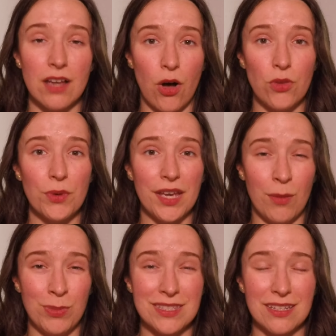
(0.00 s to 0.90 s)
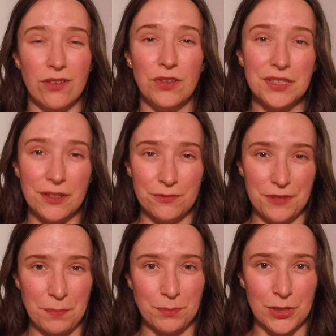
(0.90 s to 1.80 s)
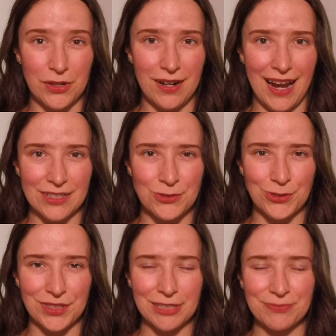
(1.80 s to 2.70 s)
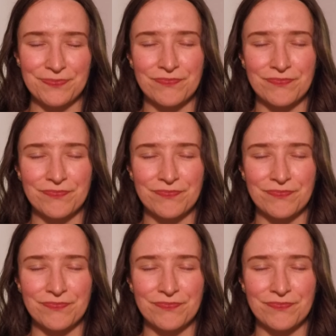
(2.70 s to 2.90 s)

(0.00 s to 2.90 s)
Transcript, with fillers: all the way up until November, actually.